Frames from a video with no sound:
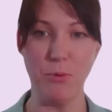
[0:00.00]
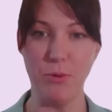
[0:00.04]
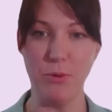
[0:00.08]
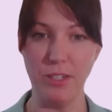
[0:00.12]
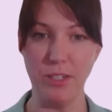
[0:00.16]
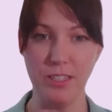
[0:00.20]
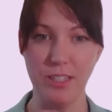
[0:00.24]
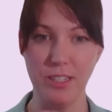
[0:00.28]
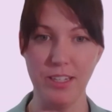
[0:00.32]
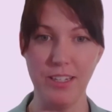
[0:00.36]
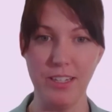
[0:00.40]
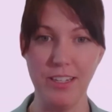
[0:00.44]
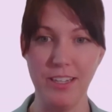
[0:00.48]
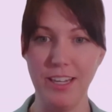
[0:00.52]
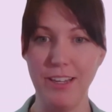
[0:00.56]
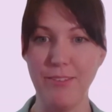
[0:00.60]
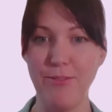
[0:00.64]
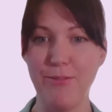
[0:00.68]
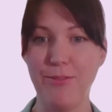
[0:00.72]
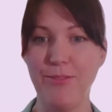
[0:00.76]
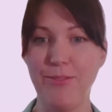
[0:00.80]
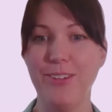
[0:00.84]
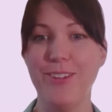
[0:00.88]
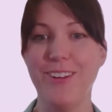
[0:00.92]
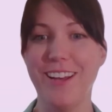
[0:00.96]
disappointed
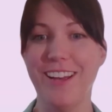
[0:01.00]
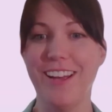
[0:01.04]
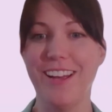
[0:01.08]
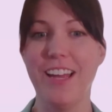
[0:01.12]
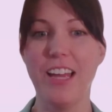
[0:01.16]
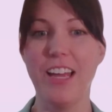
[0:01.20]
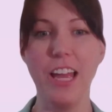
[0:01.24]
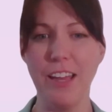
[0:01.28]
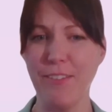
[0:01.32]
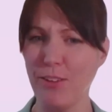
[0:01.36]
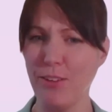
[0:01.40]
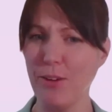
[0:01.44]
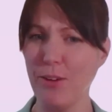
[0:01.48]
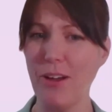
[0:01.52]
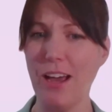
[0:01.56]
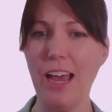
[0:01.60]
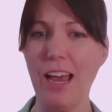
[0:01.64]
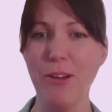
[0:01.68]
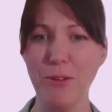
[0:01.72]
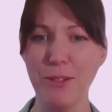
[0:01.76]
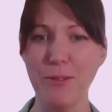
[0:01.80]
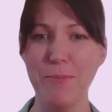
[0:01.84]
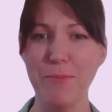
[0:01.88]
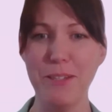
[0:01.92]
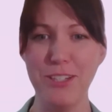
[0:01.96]
if
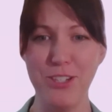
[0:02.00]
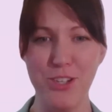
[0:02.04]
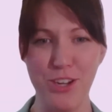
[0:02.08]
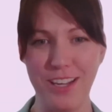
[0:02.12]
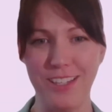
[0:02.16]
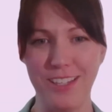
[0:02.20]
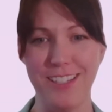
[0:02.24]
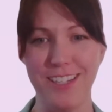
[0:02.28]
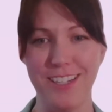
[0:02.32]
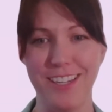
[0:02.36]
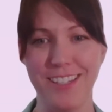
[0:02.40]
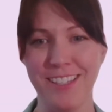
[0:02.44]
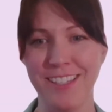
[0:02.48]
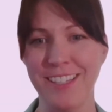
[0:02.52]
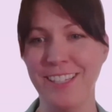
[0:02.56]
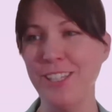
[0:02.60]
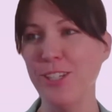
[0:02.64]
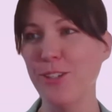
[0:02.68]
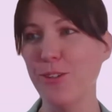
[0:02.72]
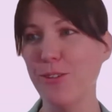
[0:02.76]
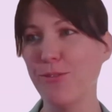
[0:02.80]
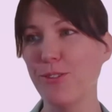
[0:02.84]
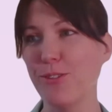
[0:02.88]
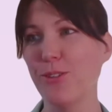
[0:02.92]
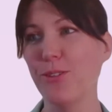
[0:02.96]
I would be chastising
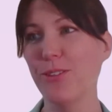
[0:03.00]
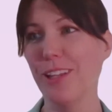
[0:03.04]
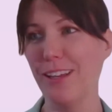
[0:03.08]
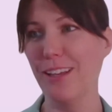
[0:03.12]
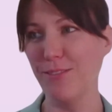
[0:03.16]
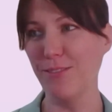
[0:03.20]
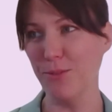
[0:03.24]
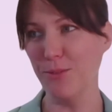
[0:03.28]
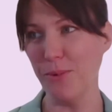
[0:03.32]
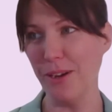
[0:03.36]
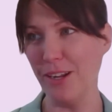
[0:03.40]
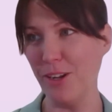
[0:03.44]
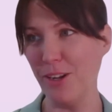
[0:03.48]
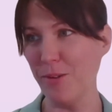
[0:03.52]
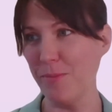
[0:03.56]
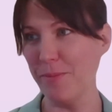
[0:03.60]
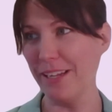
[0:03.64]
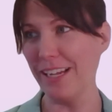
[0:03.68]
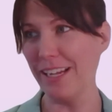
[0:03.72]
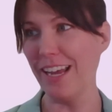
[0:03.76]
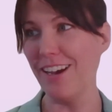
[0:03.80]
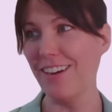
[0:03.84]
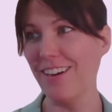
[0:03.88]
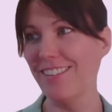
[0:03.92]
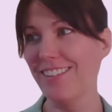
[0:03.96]
you if you had left
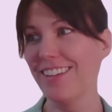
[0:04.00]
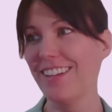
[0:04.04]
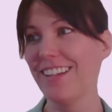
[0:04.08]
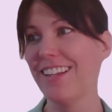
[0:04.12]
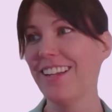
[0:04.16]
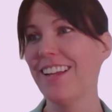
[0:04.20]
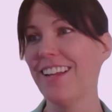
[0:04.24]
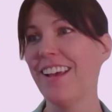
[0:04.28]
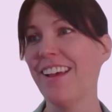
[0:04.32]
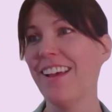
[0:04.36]
Wyoming out.